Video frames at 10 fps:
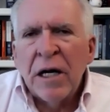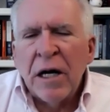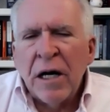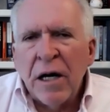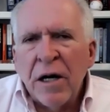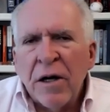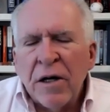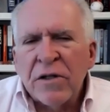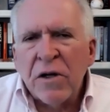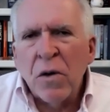
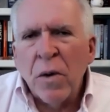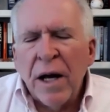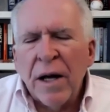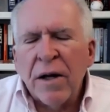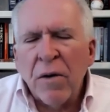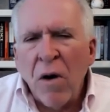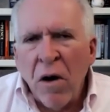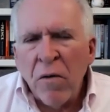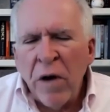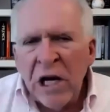There
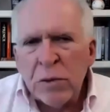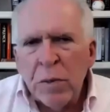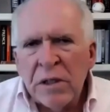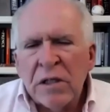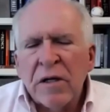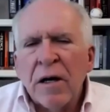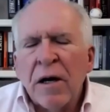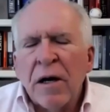are arrangements